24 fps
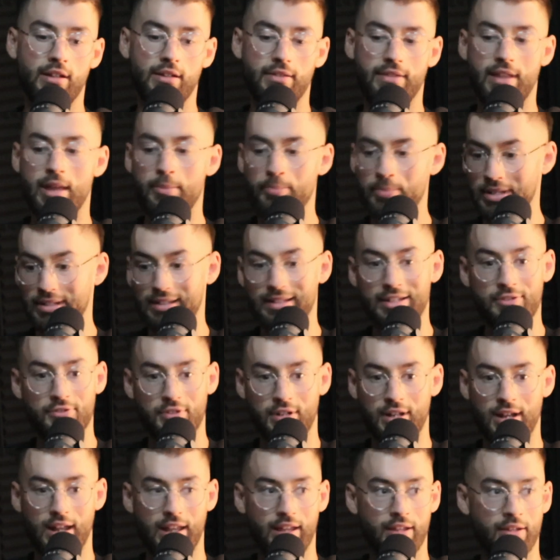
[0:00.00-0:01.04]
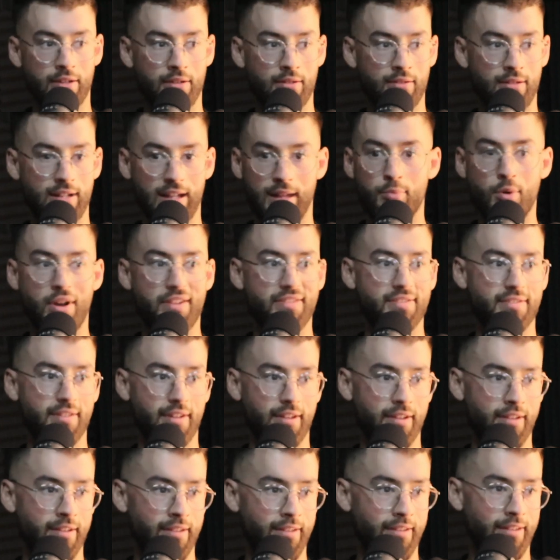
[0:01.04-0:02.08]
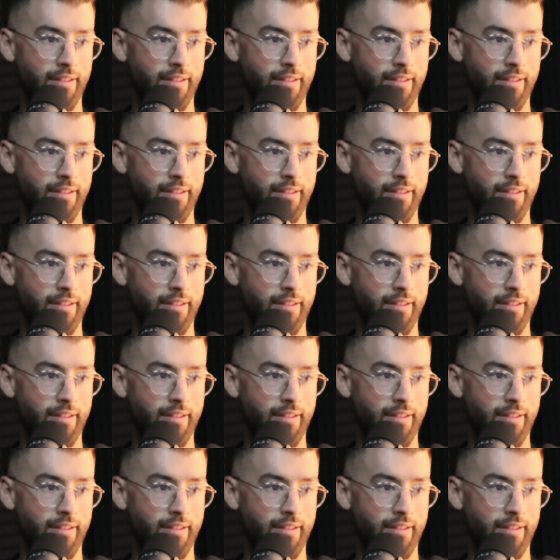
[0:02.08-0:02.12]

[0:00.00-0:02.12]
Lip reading: they're built literally like a breadstick.